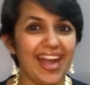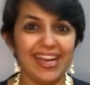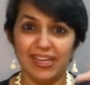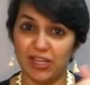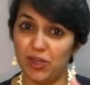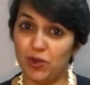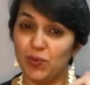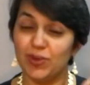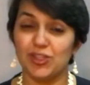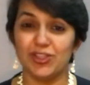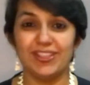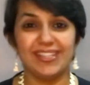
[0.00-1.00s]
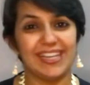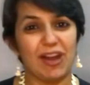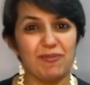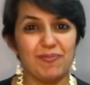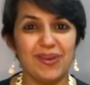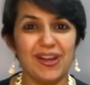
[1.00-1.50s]
ID which is
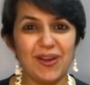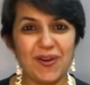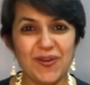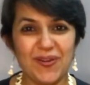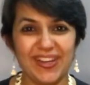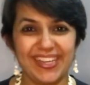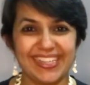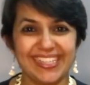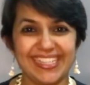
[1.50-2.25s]
down below.